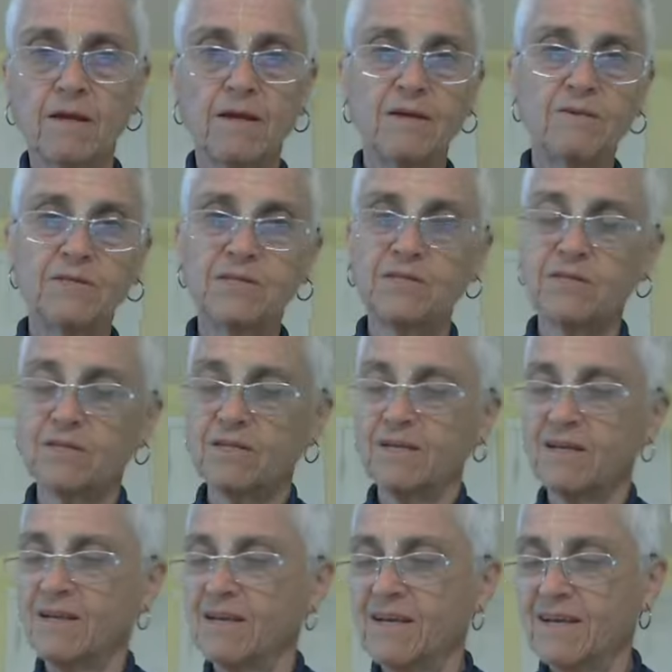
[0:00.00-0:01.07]
I was
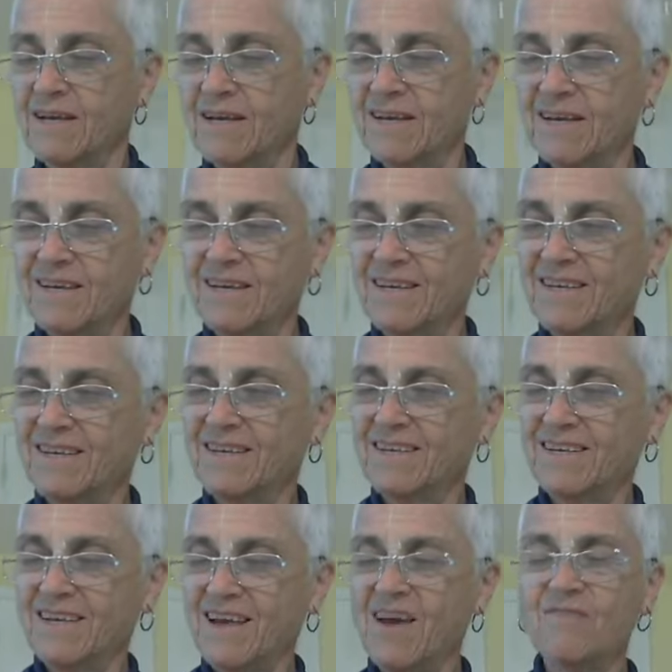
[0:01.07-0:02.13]

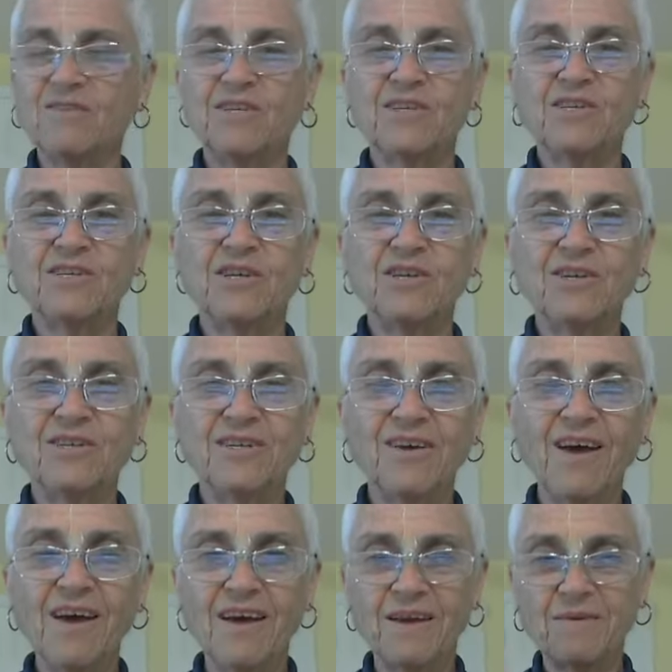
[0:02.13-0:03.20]
having such a good
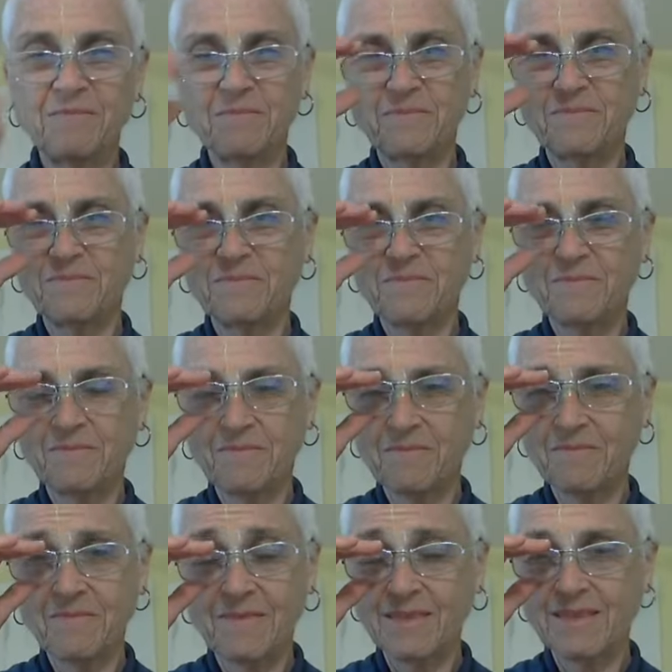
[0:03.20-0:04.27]
time,
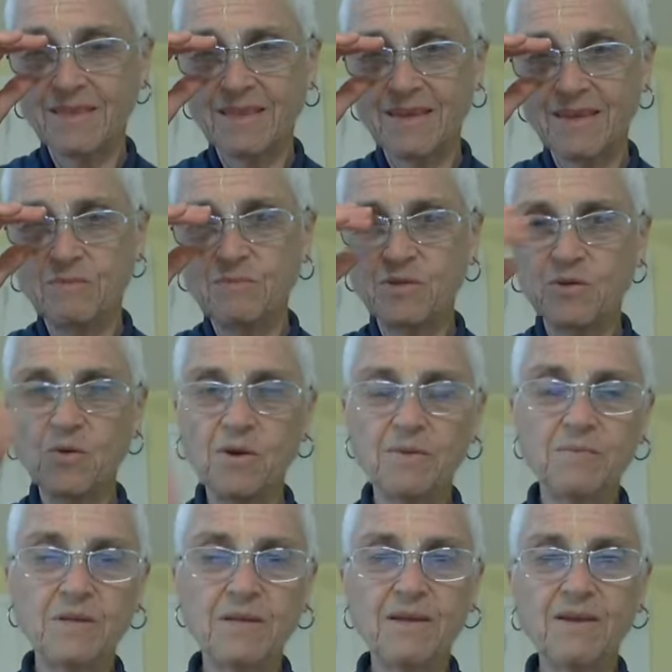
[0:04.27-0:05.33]

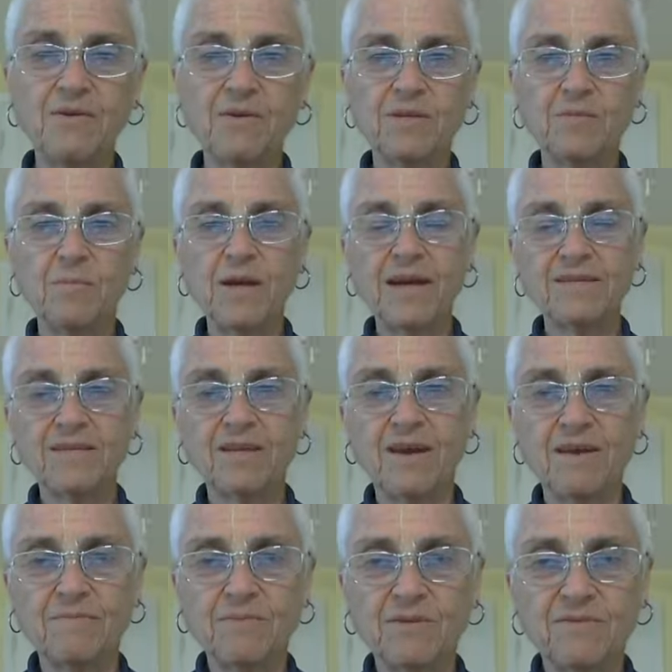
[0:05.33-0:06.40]
absorbed in hearing the
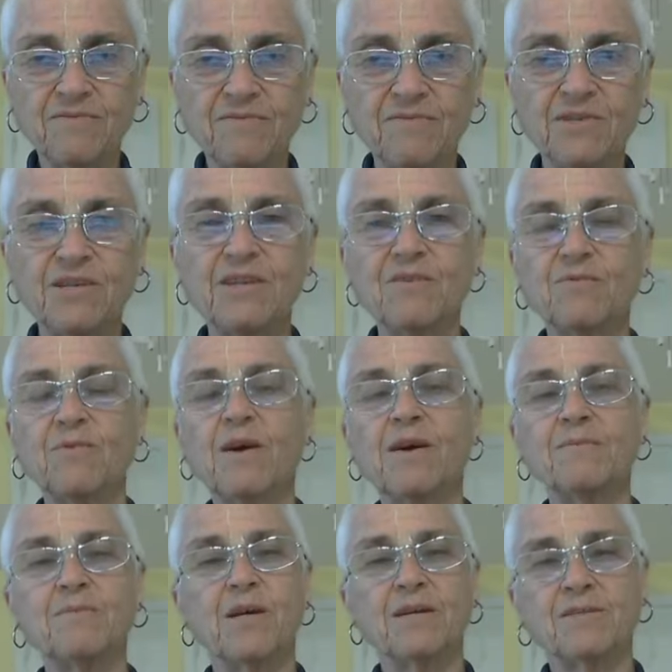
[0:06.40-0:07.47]
pastimes of Sita
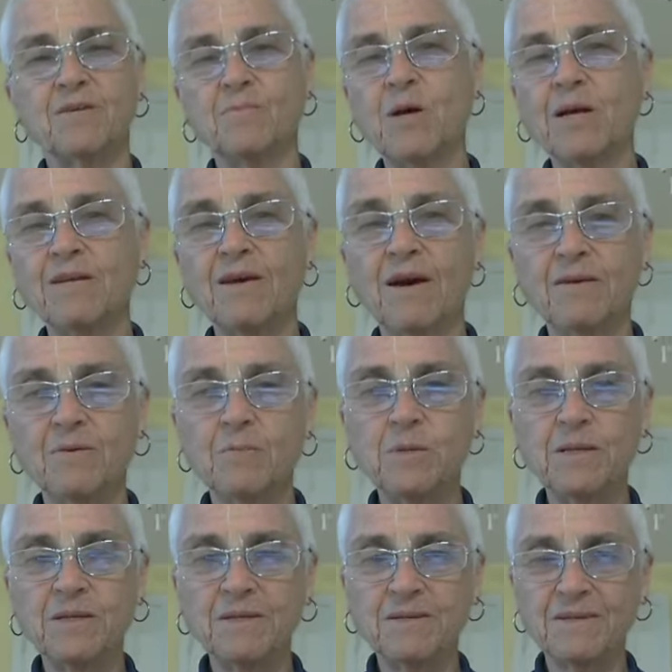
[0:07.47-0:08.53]
Ram, Lakshman,
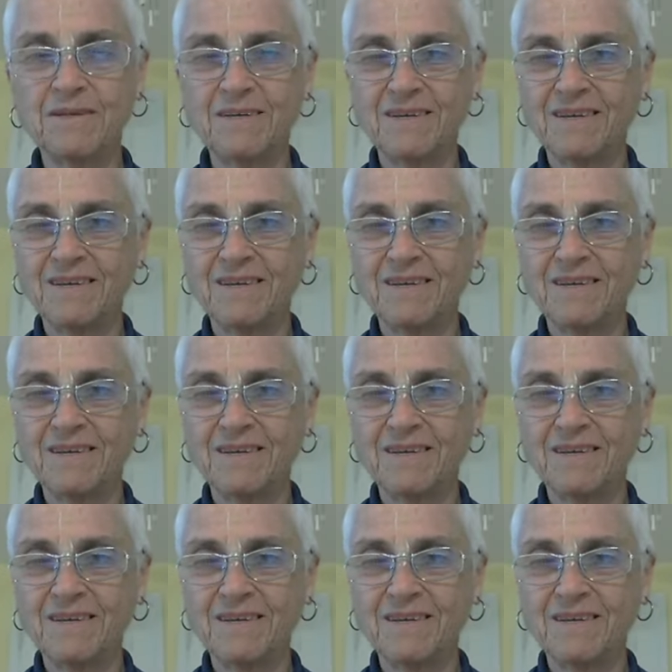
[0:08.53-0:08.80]
Hanuman,